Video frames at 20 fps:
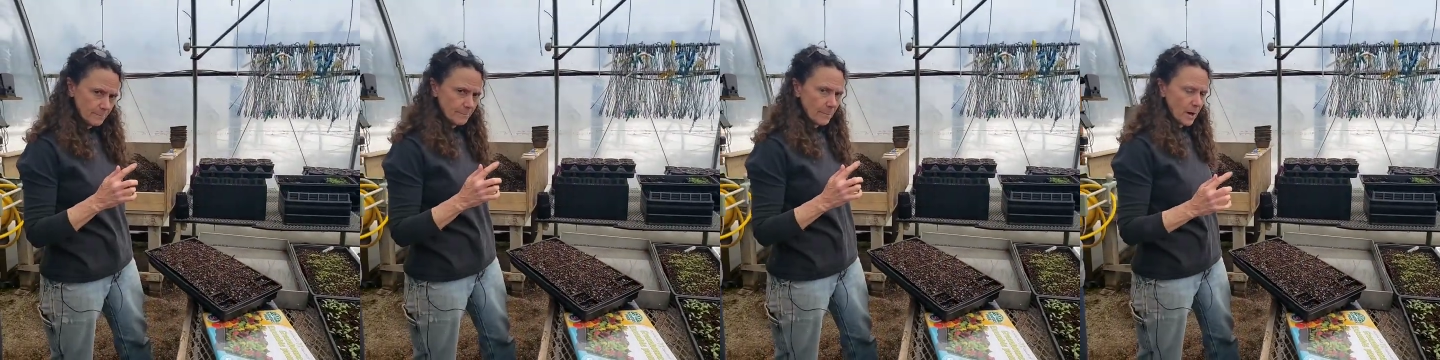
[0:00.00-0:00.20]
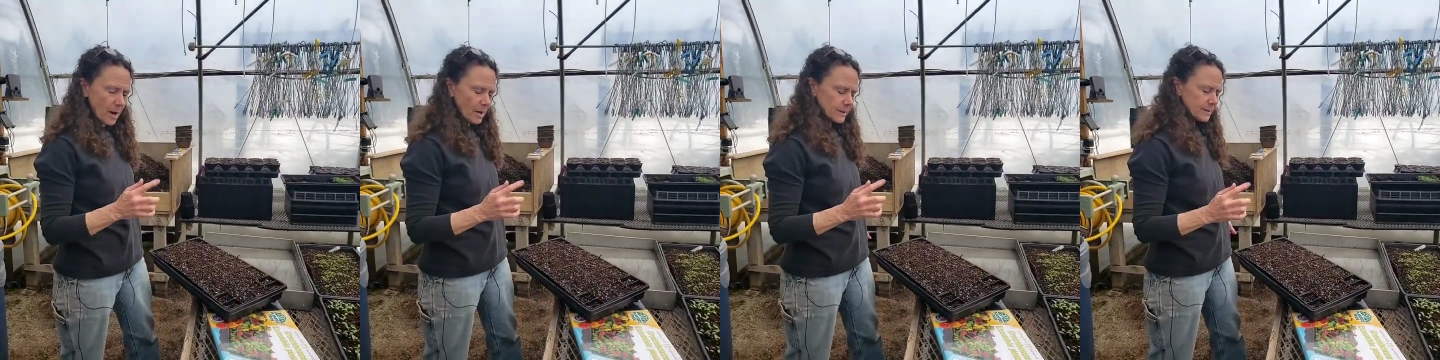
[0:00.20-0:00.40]

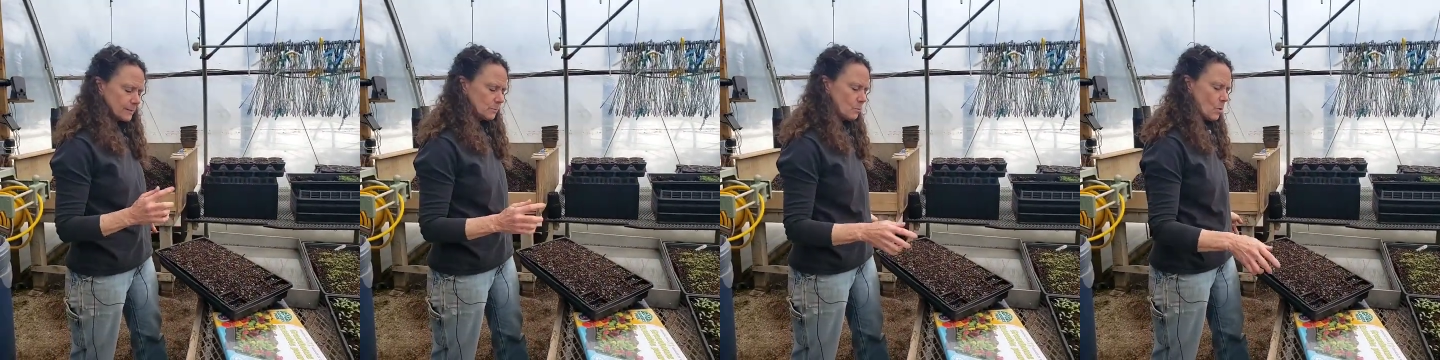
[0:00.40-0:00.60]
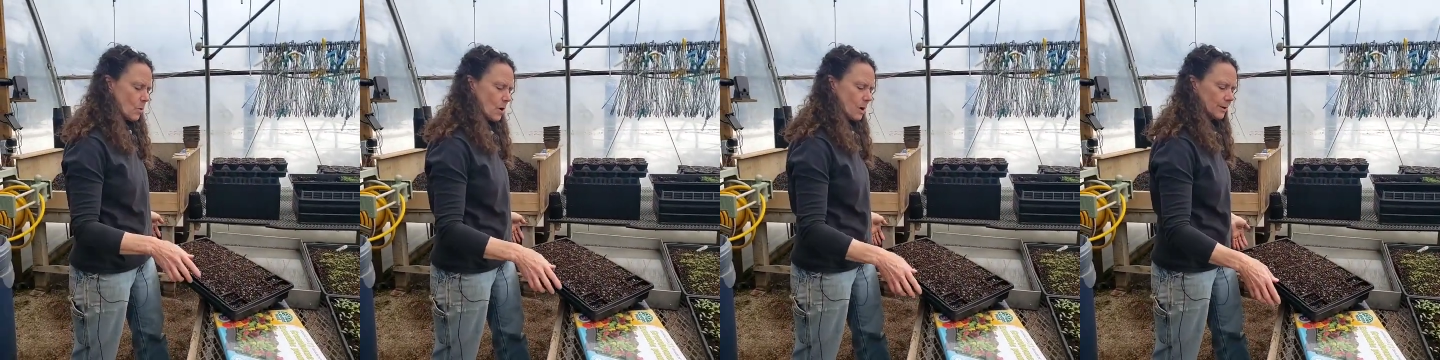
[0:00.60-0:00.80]

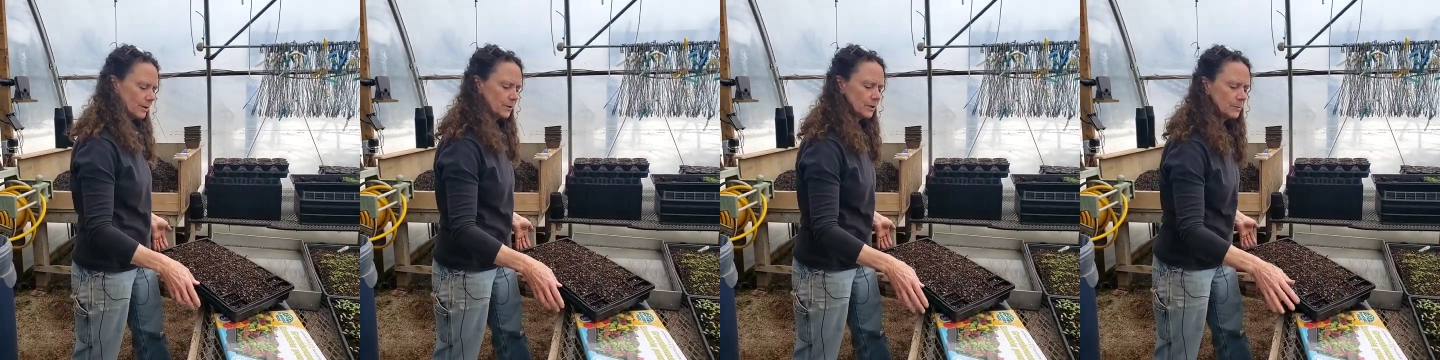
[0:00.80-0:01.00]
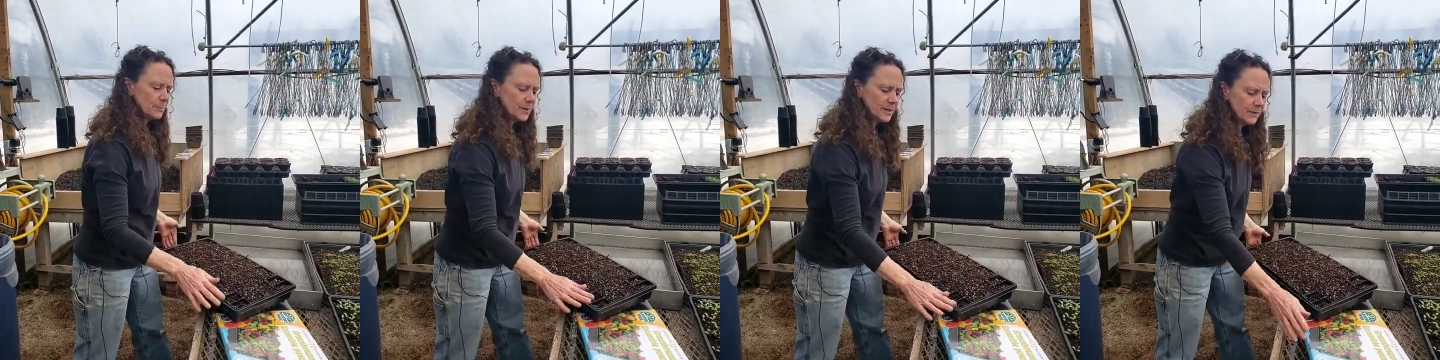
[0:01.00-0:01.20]
bottom
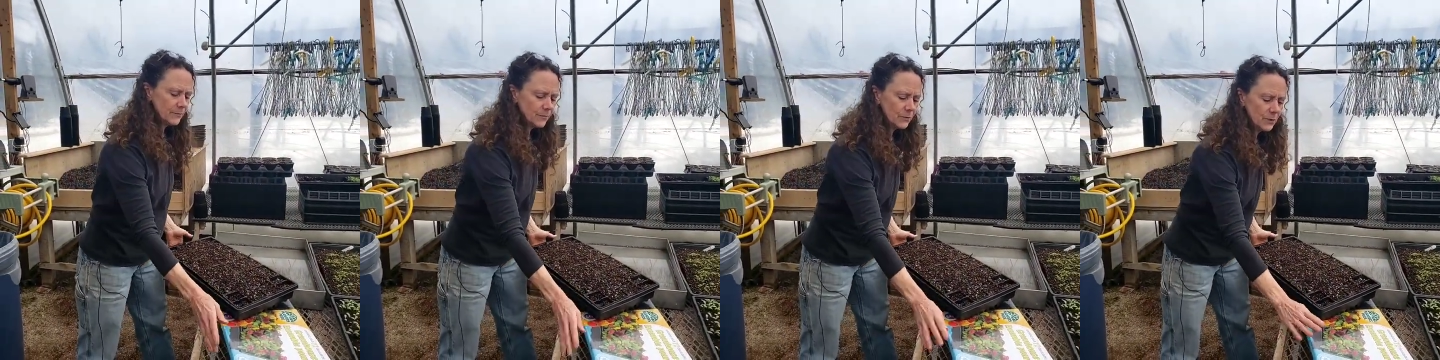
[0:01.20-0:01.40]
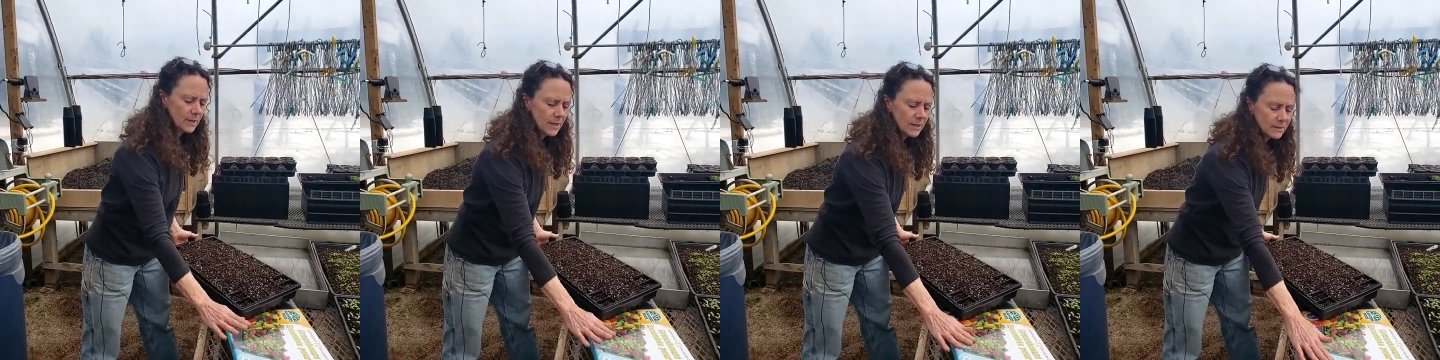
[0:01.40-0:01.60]
water, but
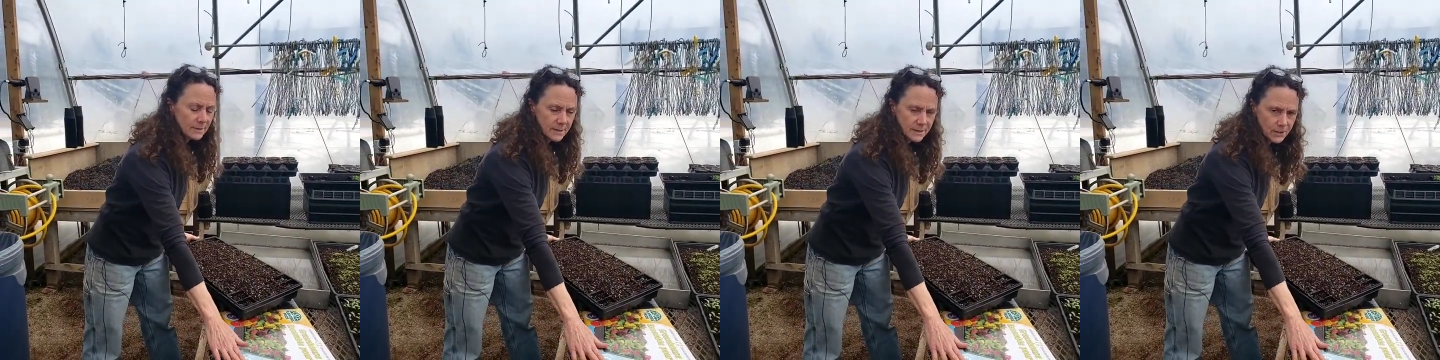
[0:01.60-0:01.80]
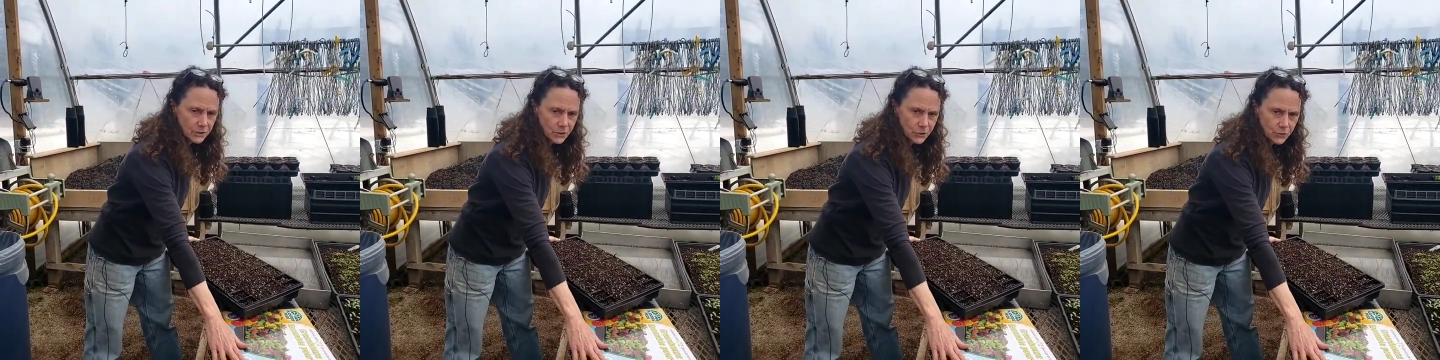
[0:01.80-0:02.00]
if you get
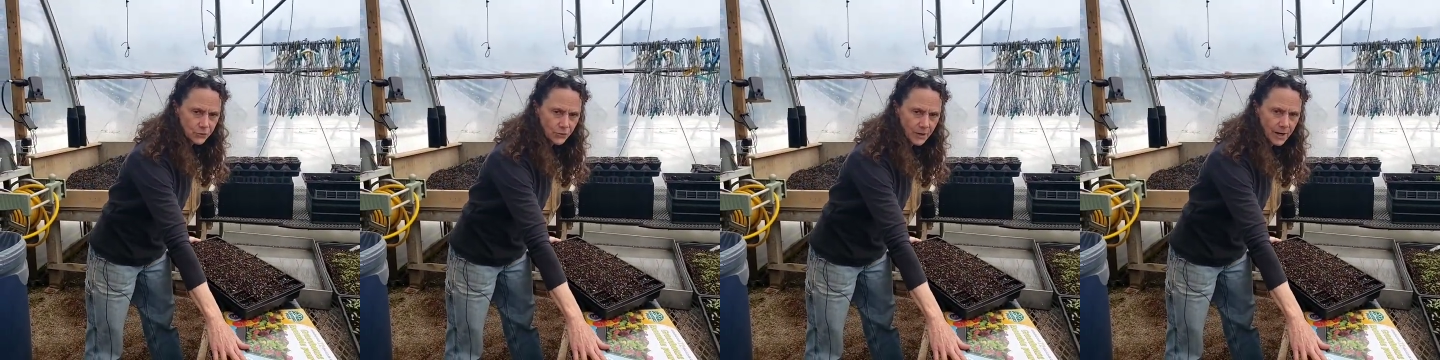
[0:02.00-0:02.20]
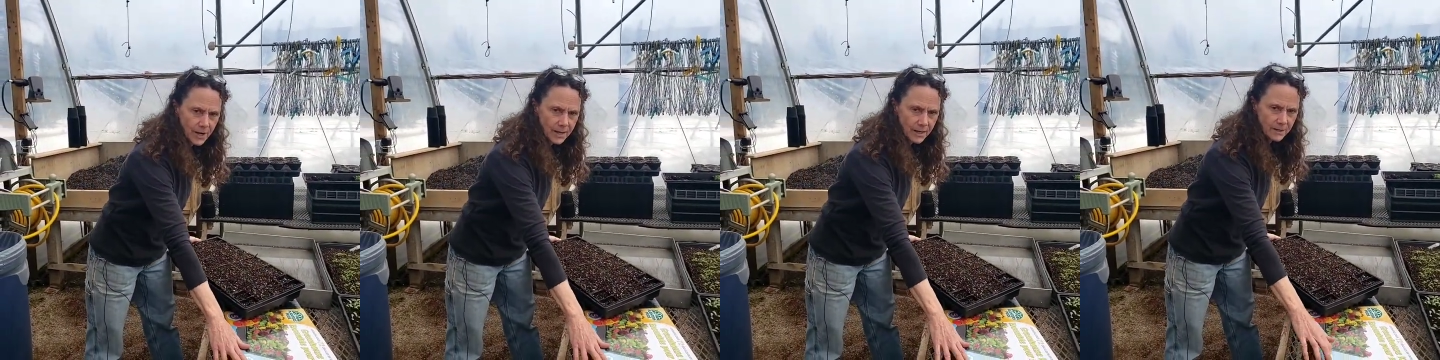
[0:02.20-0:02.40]
this
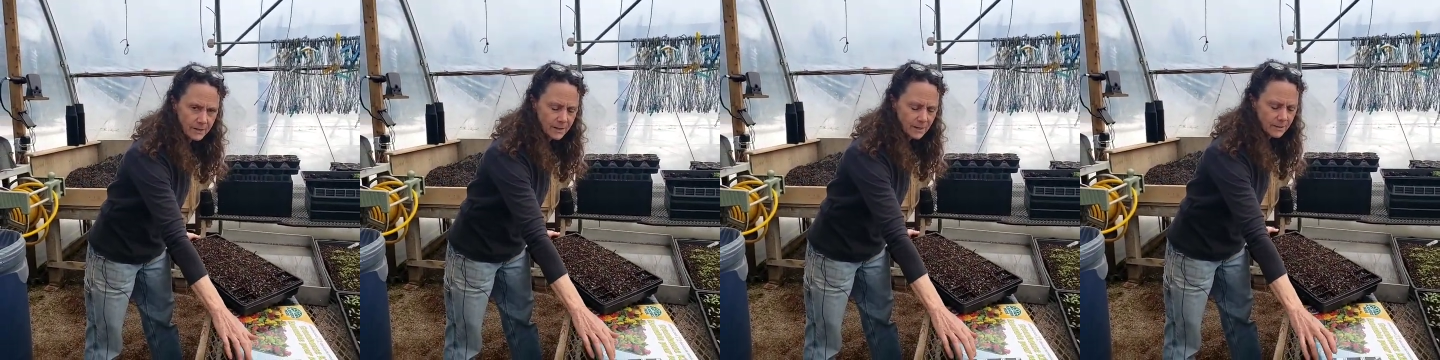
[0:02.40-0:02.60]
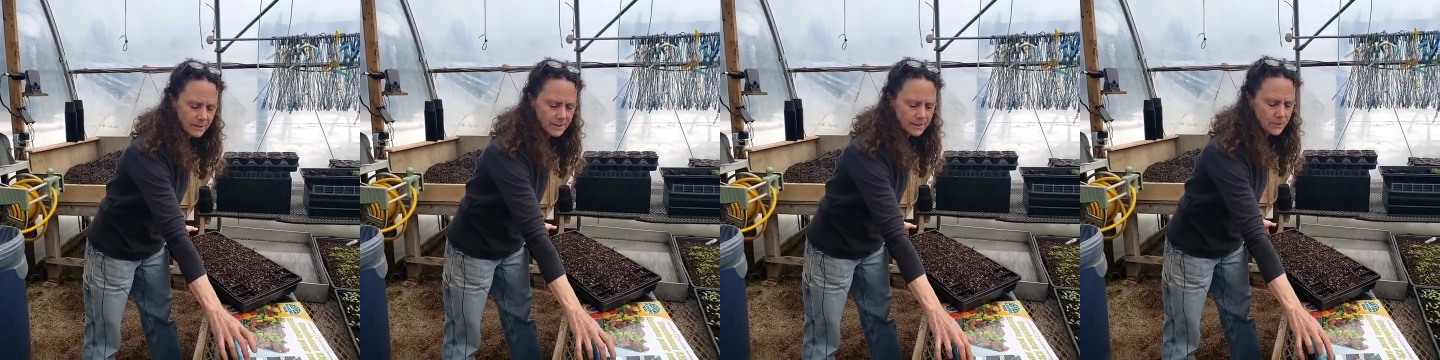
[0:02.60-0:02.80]
tray,
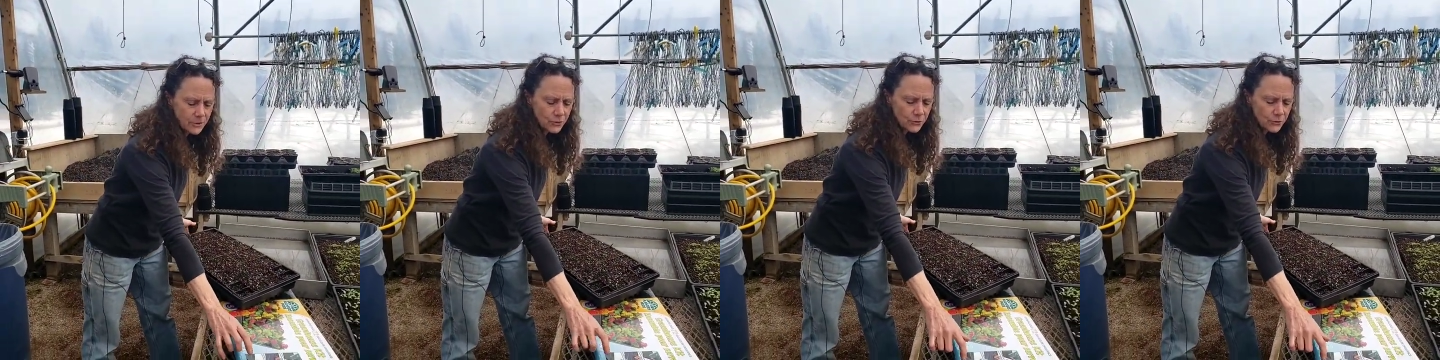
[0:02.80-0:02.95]
there is a